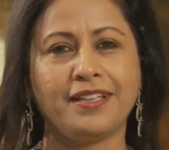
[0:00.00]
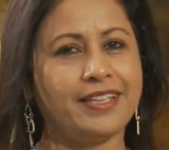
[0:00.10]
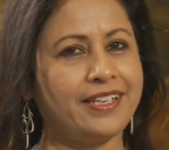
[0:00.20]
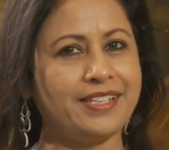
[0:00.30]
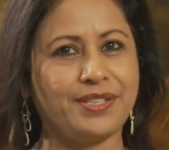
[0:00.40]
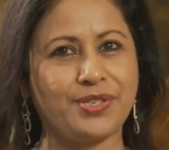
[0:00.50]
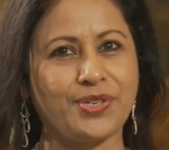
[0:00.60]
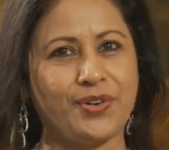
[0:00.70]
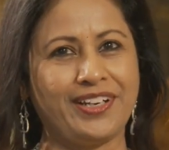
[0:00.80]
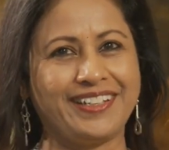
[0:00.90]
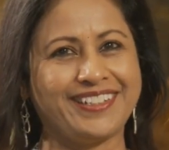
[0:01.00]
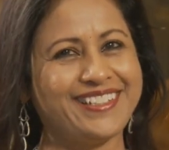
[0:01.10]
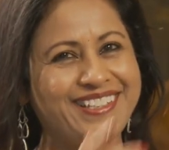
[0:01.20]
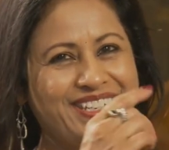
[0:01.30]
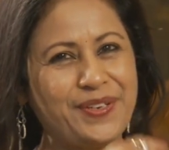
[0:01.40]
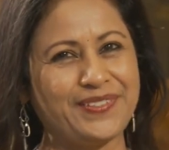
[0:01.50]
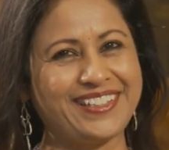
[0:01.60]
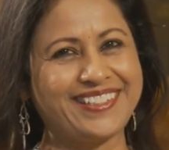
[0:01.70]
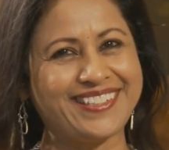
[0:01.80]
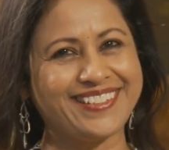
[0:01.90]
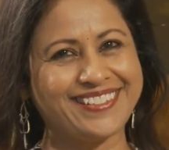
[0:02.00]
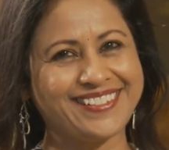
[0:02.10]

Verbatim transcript: that is in Charlotte. Stay with us.